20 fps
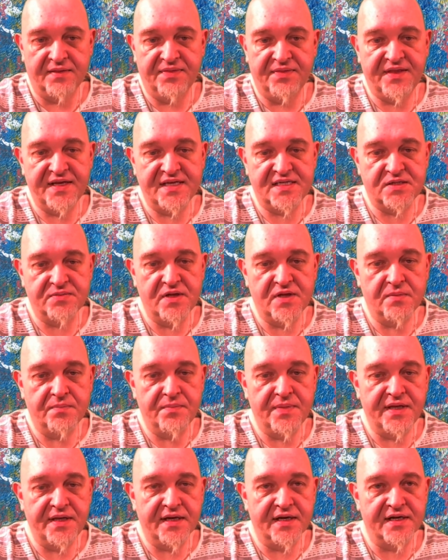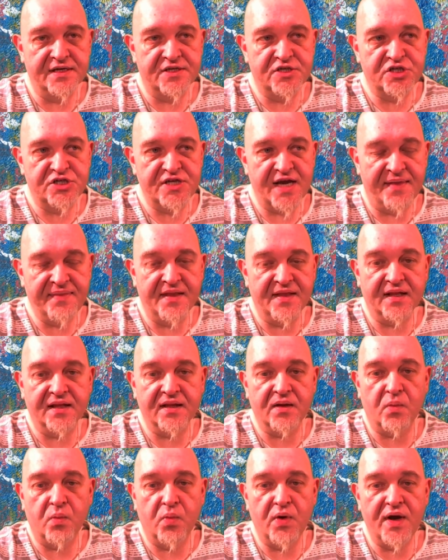This will be a
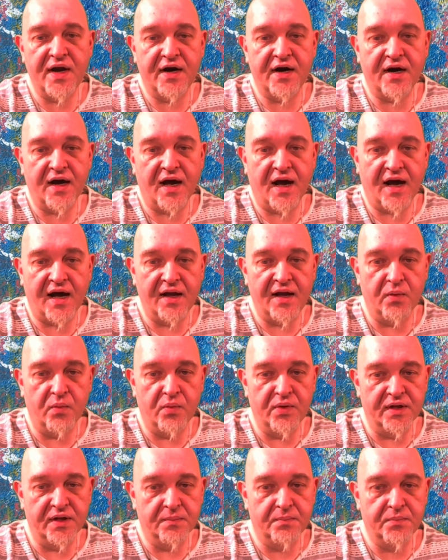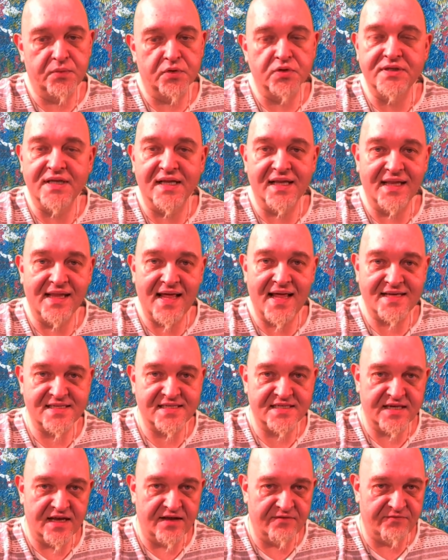channel where I will put
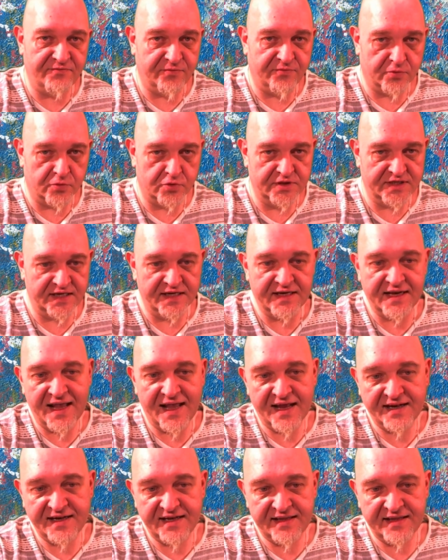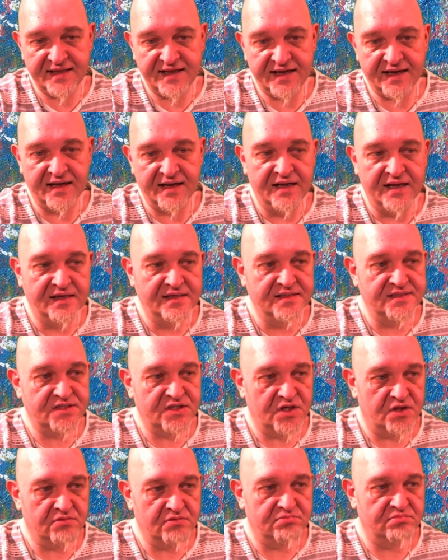less effort in editing,
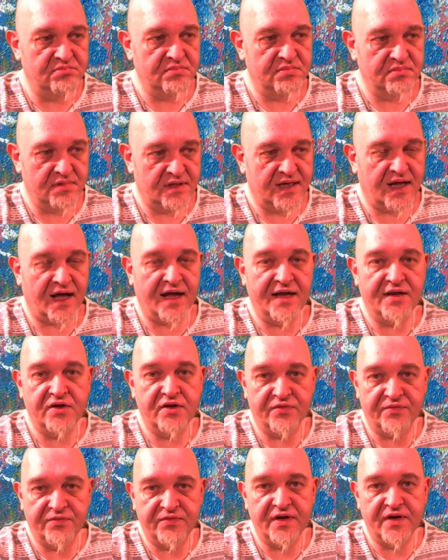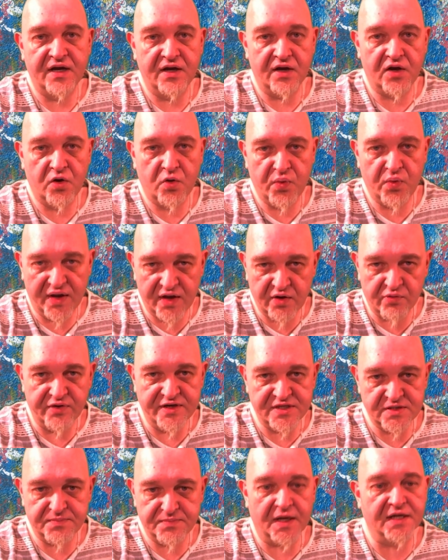so kind of a quick
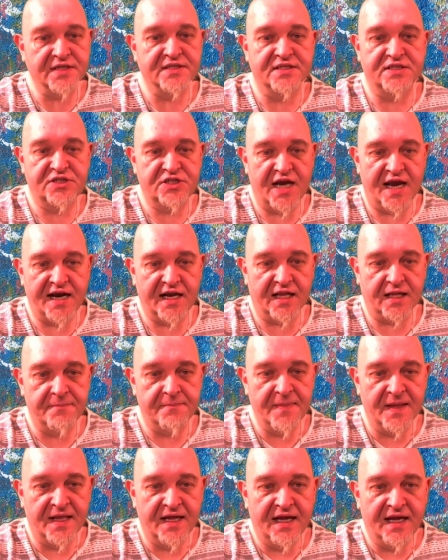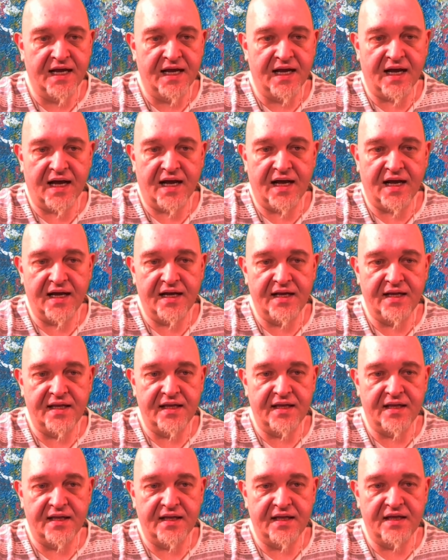response channel. I
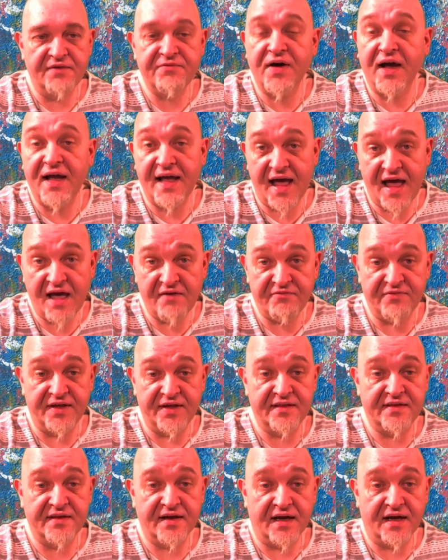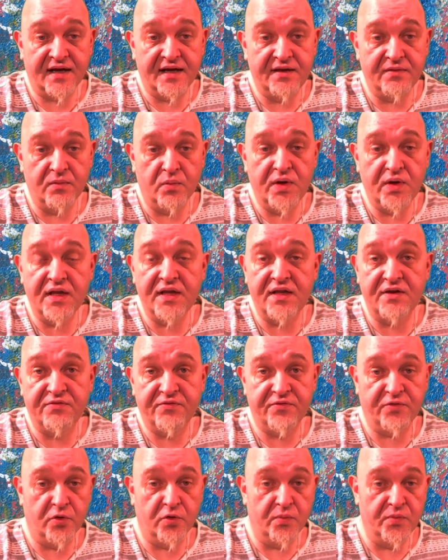If I have it, I will
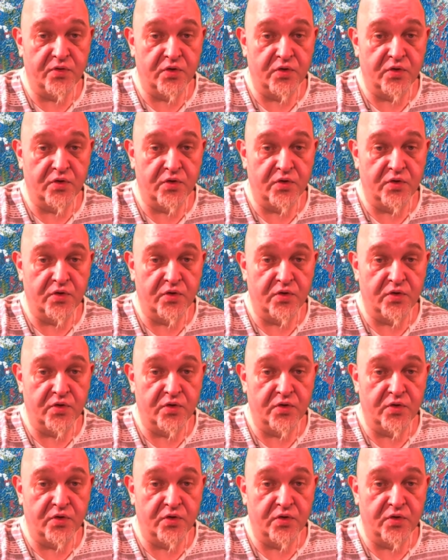inform